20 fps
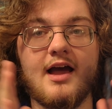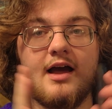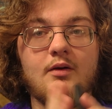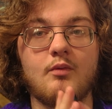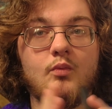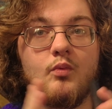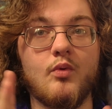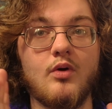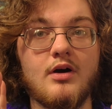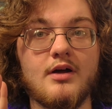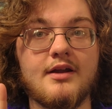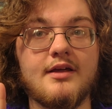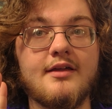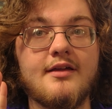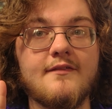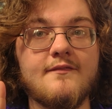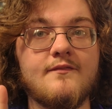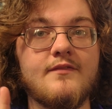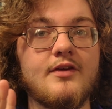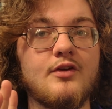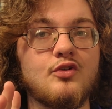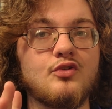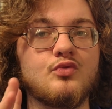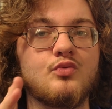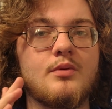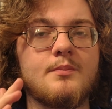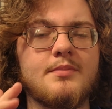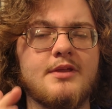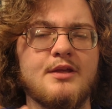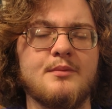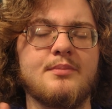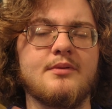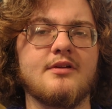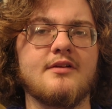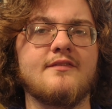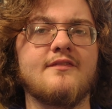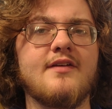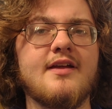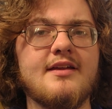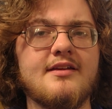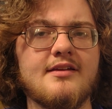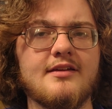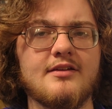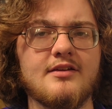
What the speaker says: I wanna confuse what people are thinking.